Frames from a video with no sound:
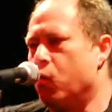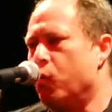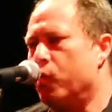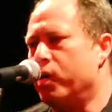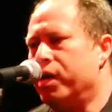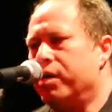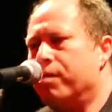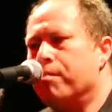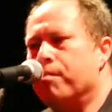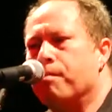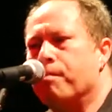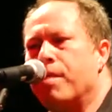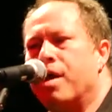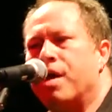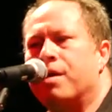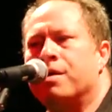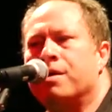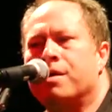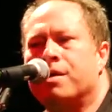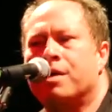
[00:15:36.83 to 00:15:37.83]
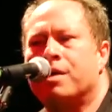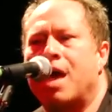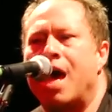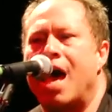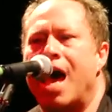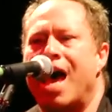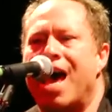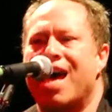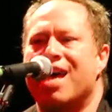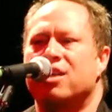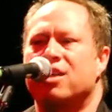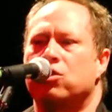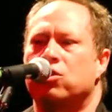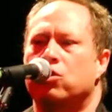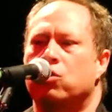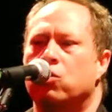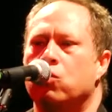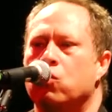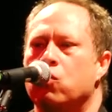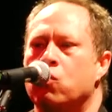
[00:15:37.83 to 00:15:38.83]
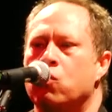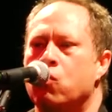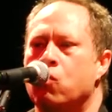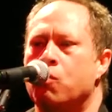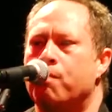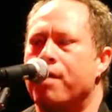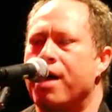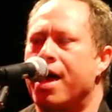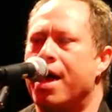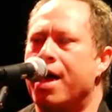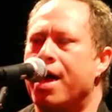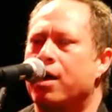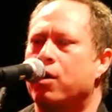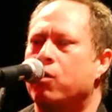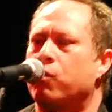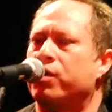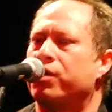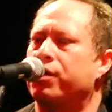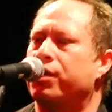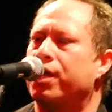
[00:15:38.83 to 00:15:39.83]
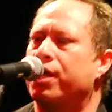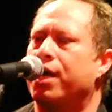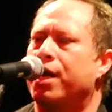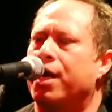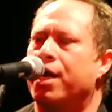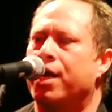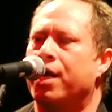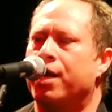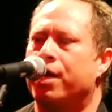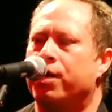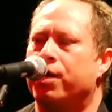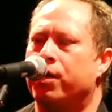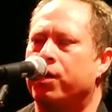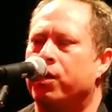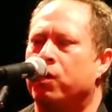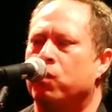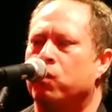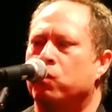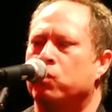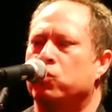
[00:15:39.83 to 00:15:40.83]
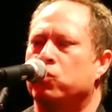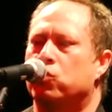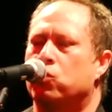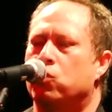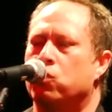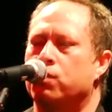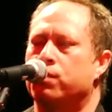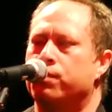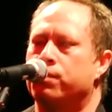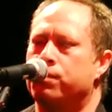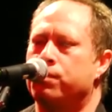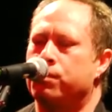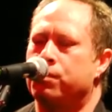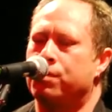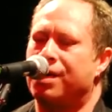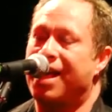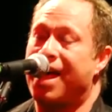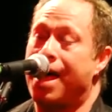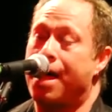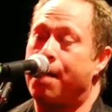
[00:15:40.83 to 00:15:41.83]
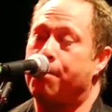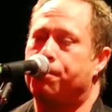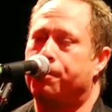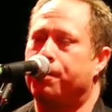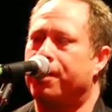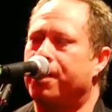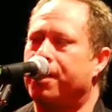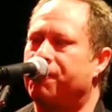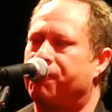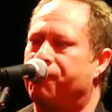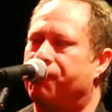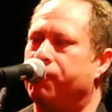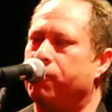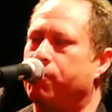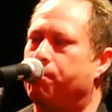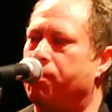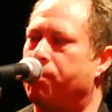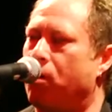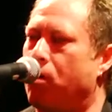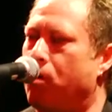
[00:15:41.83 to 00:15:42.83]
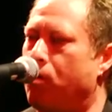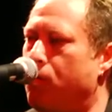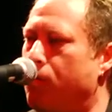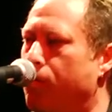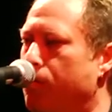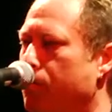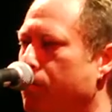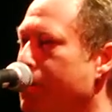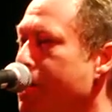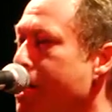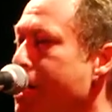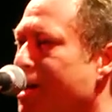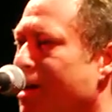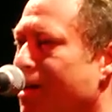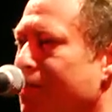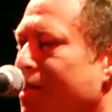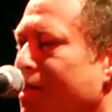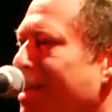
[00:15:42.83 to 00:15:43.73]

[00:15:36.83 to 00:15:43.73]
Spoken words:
We met in high school back when dating was cool. I played football on